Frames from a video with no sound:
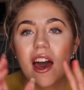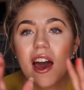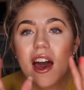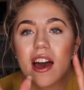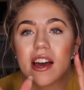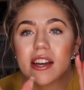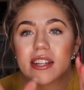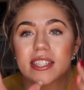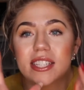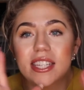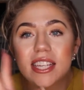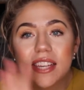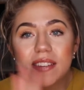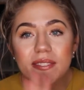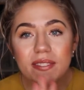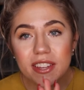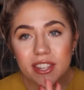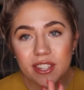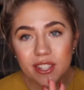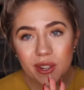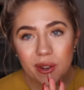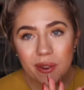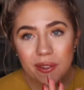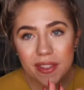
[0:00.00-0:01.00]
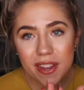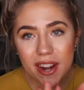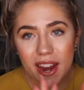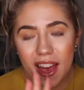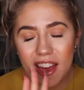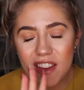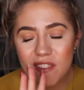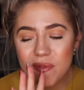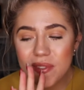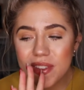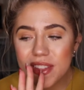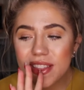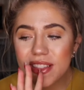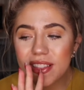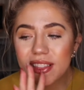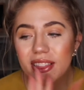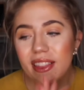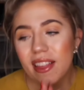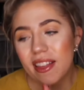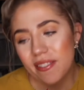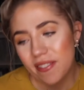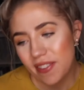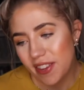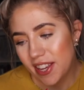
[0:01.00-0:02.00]
A TV show that I've been
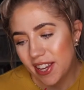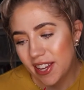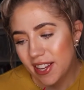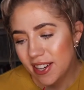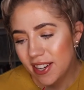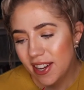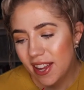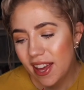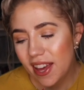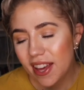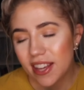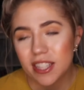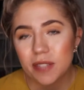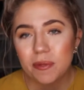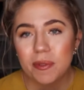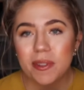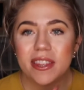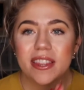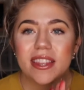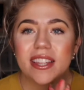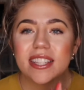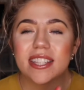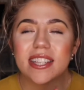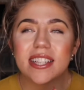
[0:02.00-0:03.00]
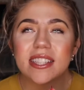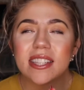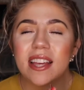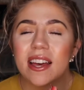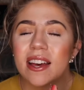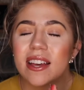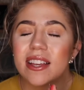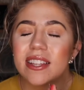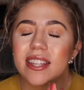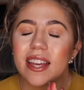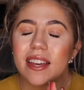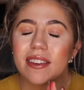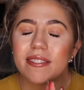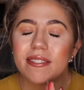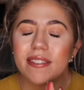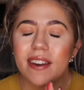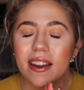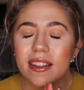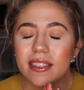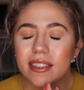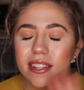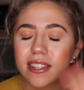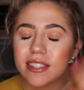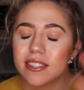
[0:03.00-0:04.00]
loving has been This Is Us. I
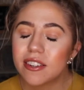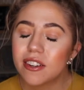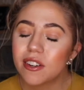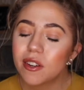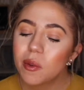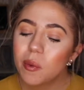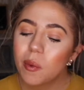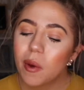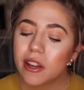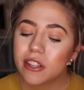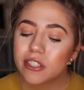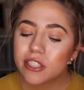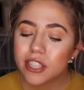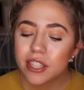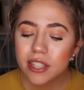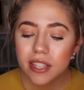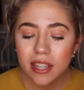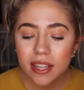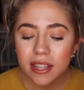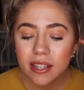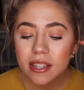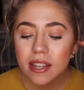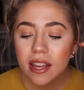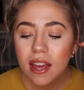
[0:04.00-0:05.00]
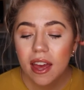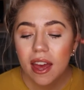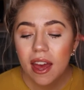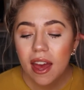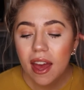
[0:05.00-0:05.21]
finally started watching it